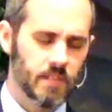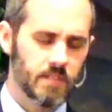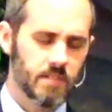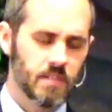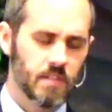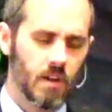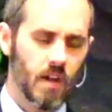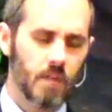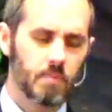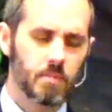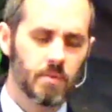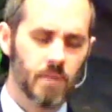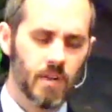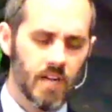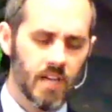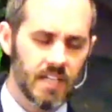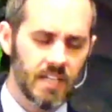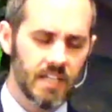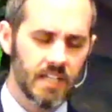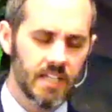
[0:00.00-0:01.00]
And so I
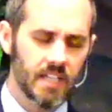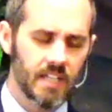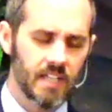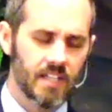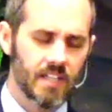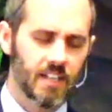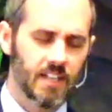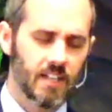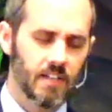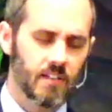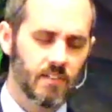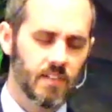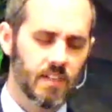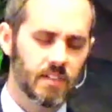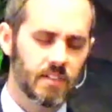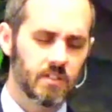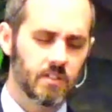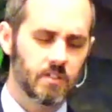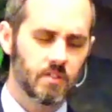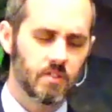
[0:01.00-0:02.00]
pray
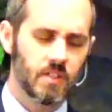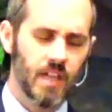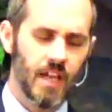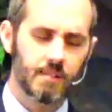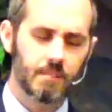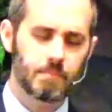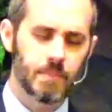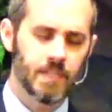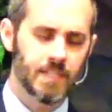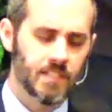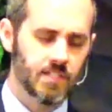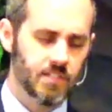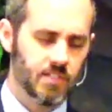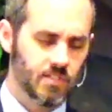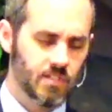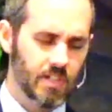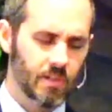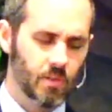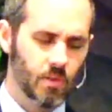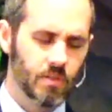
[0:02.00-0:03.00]
that through that
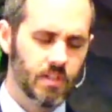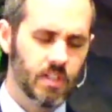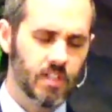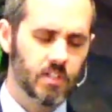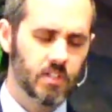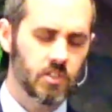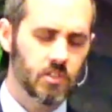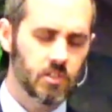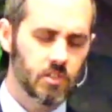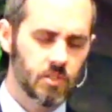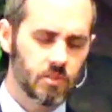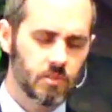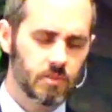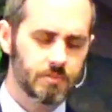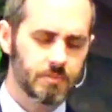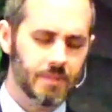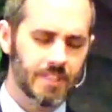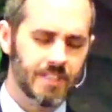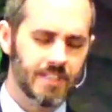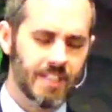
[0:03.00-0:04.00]
ministry, Lord, that you
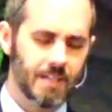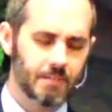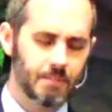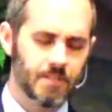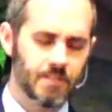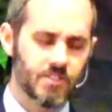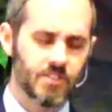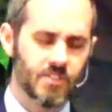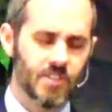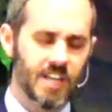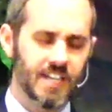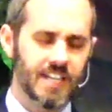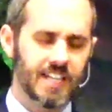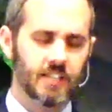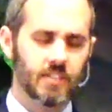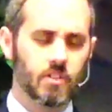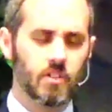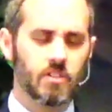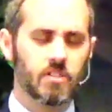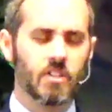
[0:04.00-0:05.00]
would be
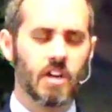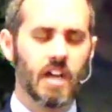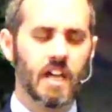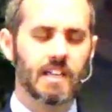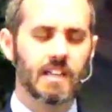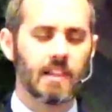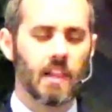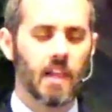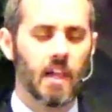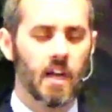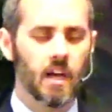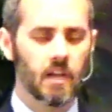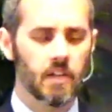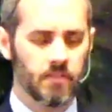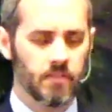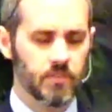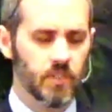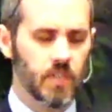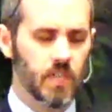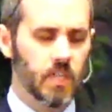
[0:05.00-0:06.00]
demonstrating your great
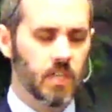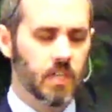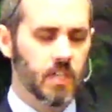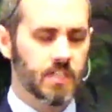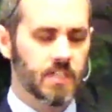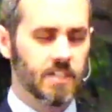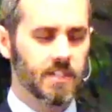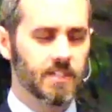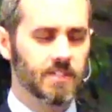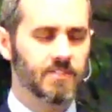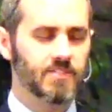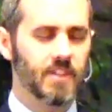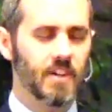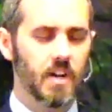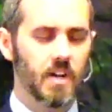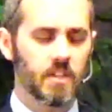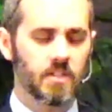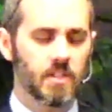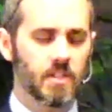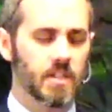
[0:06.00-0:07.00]
love to the
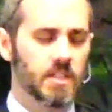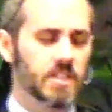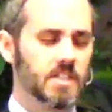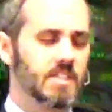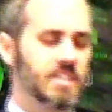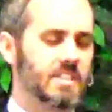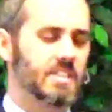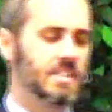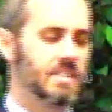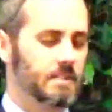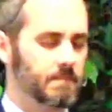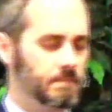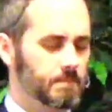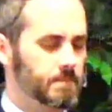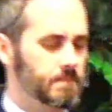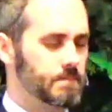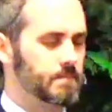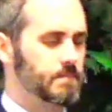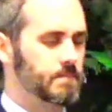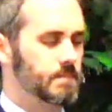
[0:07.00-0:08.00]
fatherless
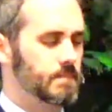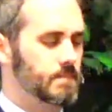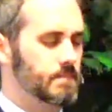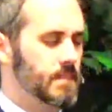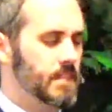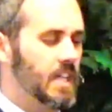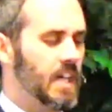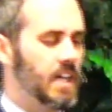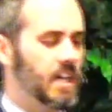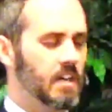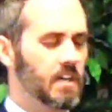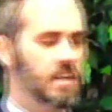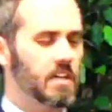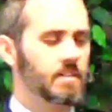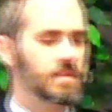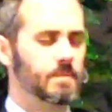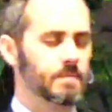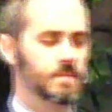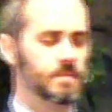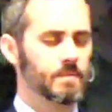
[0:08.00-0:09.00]

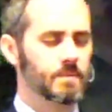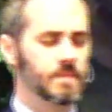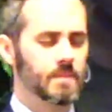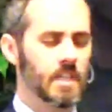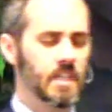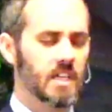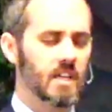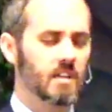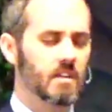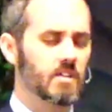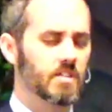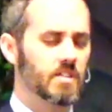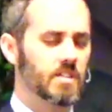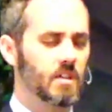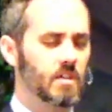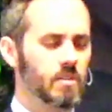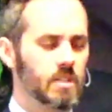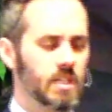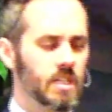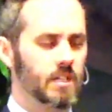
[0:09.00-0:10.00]
there in
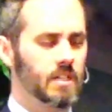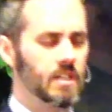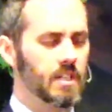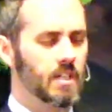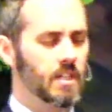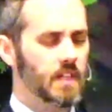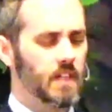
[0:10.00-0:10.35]
Arizona.